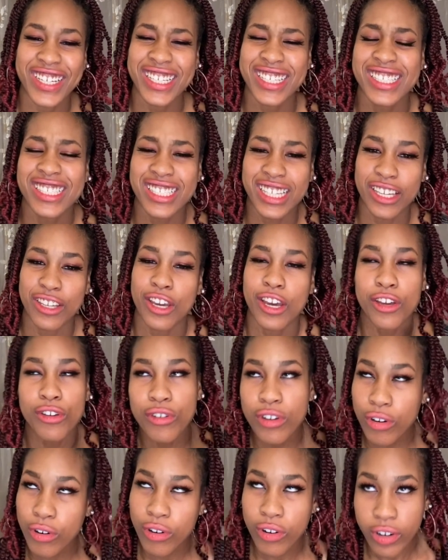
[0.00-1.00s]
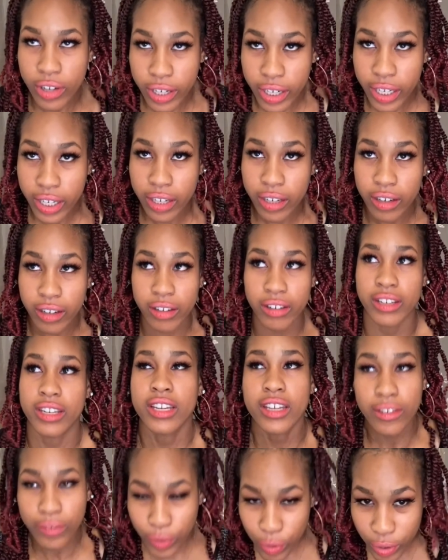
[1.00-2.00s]
because like, yeah, you could order hair and they
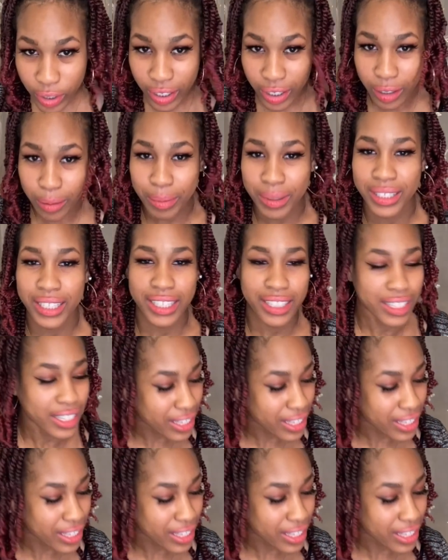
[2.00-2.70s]
give you hair, but like they